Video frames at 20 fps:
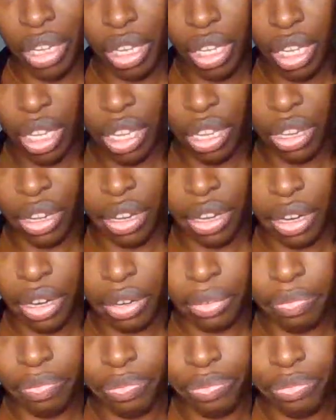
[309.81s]

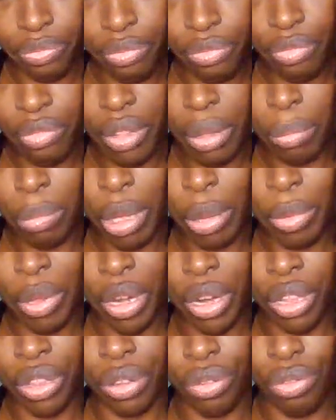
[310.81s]
here, maybe
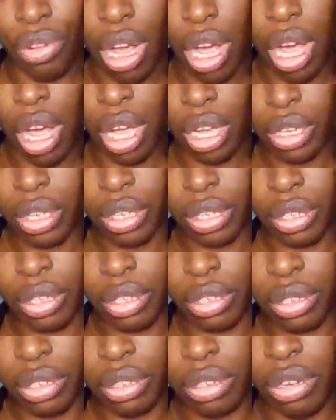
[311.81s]
another rock,
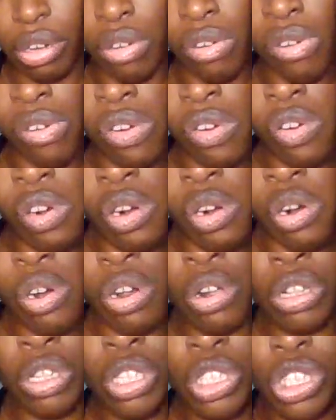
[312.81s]

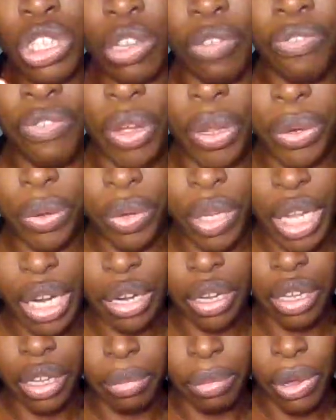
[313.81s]
to funnel that
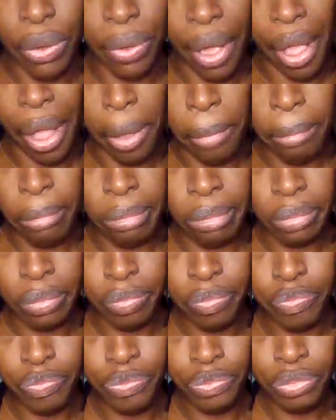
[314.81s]
up, okay?
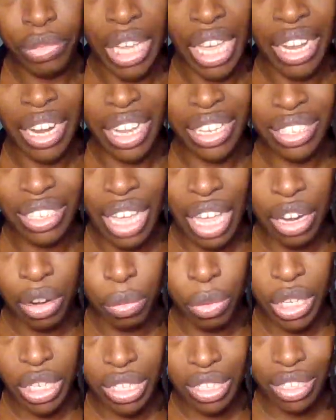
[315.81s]
And that's kind of
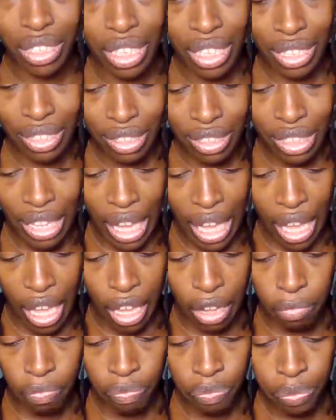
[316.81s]
what the
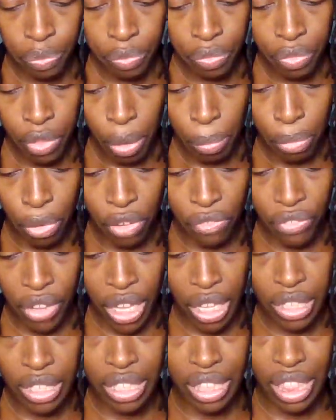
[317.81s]
stand
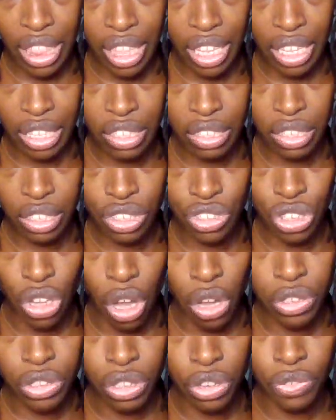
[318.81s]
prevents this
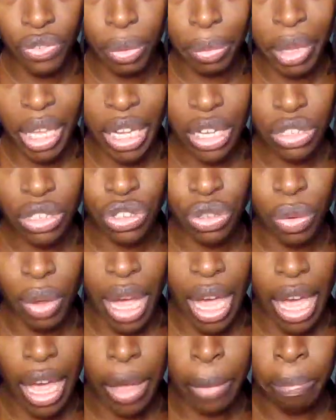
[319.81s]
saucer from getting too
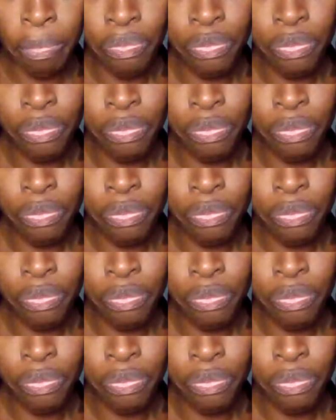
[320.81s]
hot,